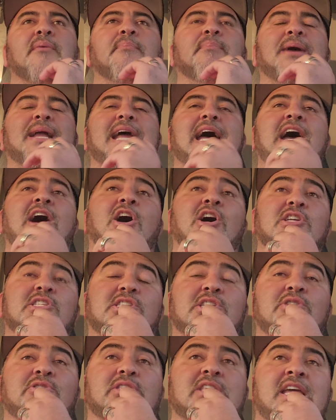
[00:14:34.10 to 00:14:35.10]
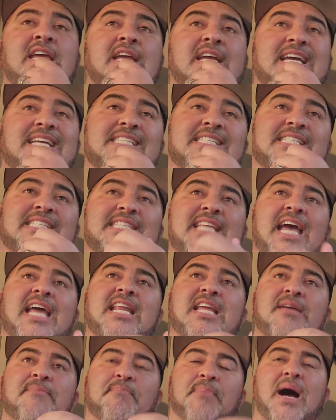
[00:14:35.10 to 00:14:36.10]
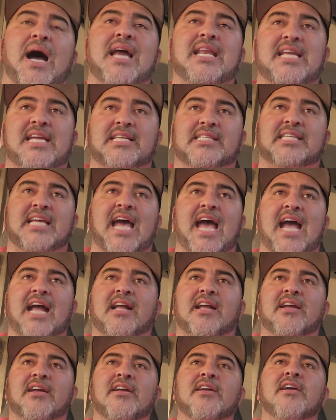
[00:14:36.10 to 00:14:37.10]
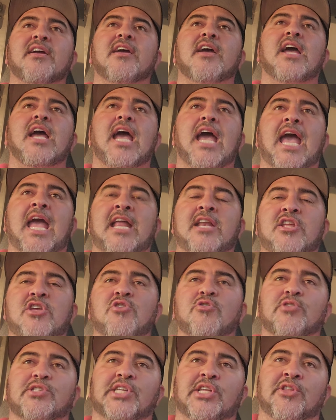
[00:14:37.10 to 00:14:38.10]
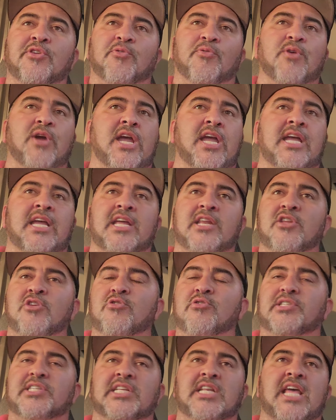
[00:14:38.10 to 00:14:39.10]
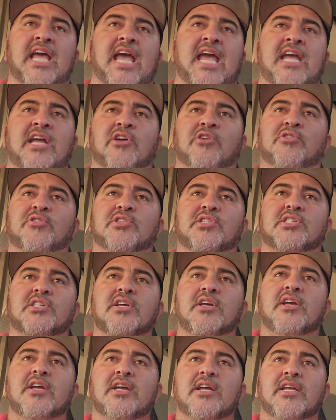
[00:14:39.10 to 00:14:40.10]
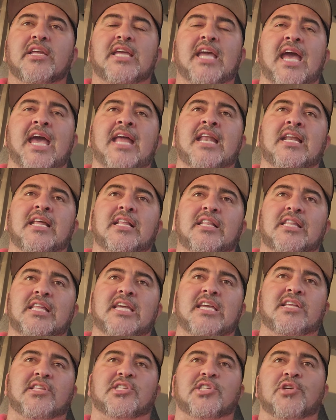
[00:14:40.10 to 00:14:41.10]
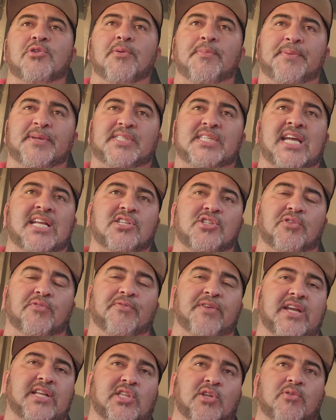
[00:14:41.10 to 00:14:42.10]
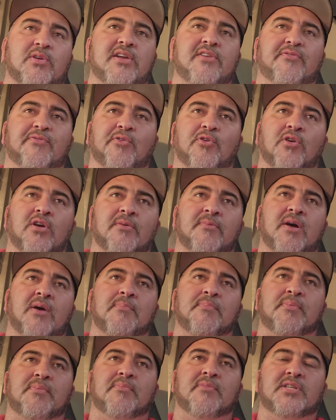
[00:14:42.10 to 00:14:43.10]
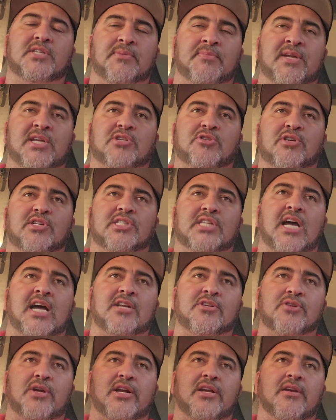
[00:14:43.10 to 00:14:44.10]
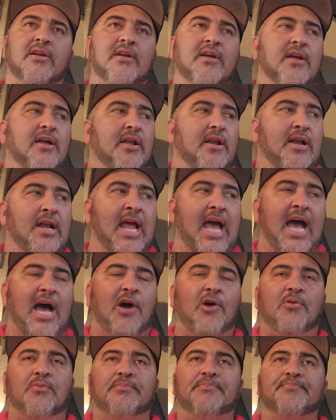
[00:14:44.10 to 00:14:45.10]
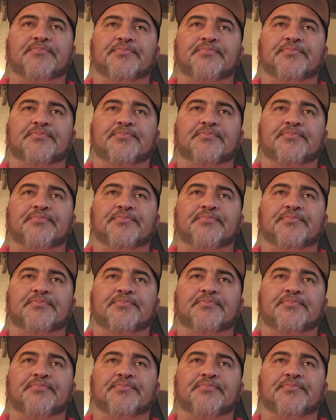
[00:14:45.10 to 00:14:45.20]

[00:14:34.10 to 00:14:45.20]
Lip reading: But I also think a steady body attack and using the ring and using the angles can lead to a potential victory for Demetrius Andrade. Now,